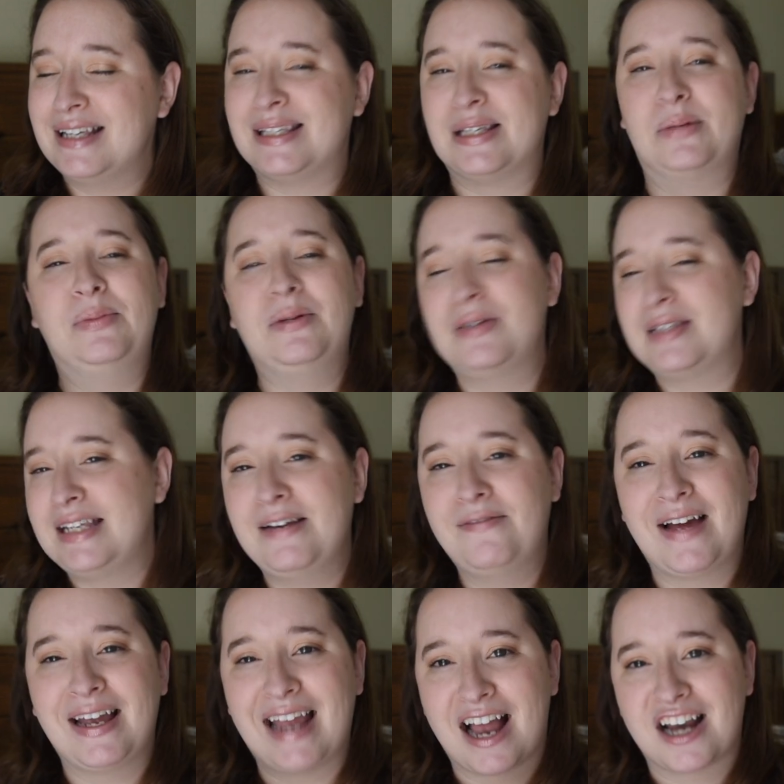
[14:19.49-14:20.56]
So we'll see if
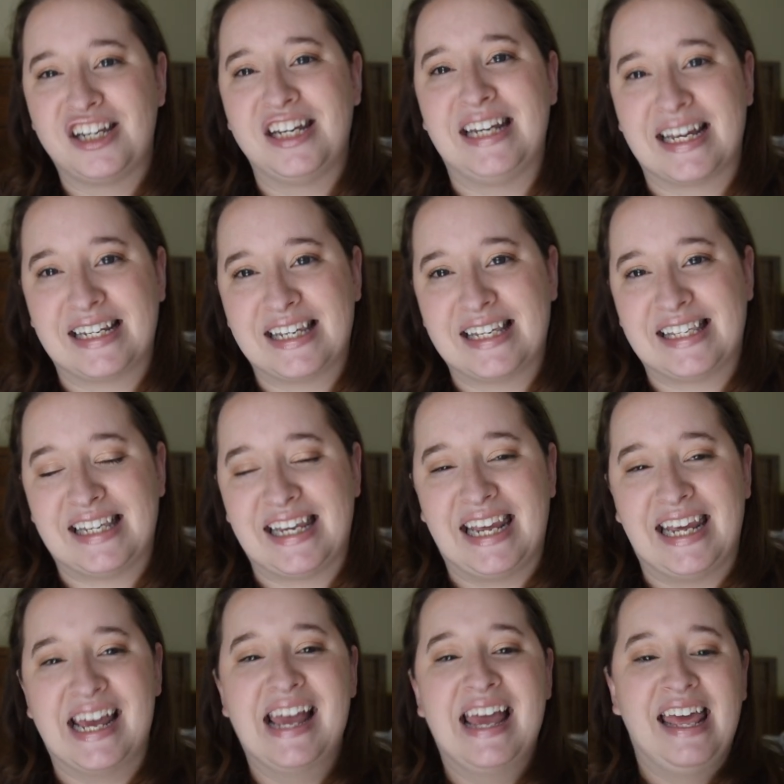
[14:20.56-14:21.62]
I actually get to
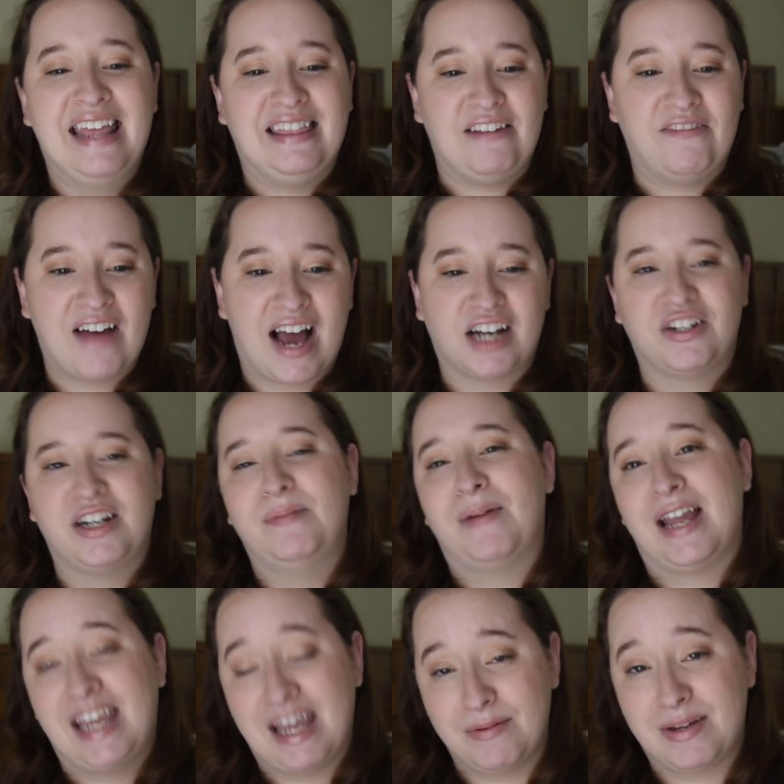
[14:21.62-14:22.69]
see the factory,
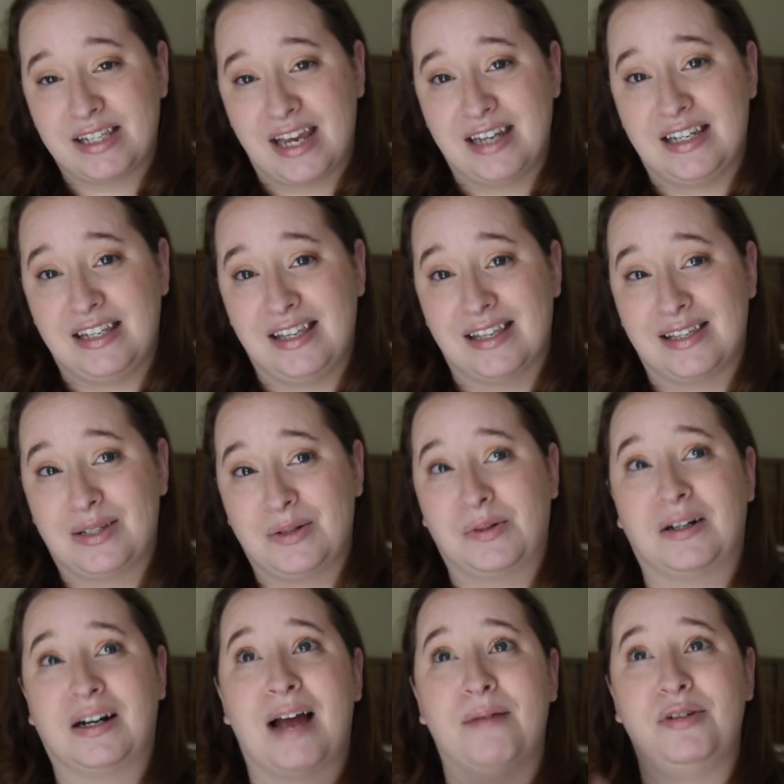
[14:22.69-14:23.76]
but I am excited to see the
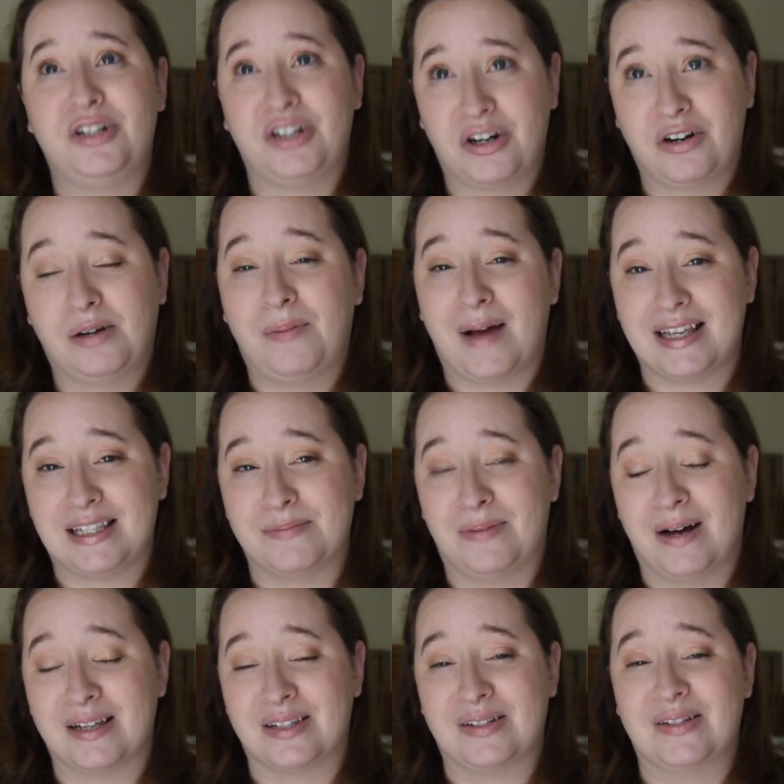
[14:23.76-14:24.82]
store. I'm sure I'll buy some
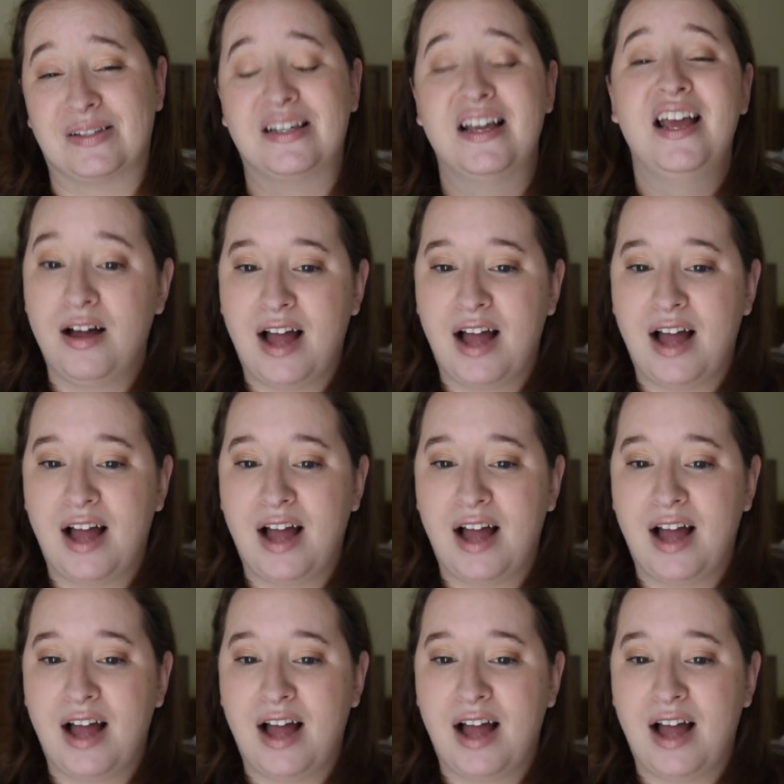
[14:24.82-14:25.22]
puzzles.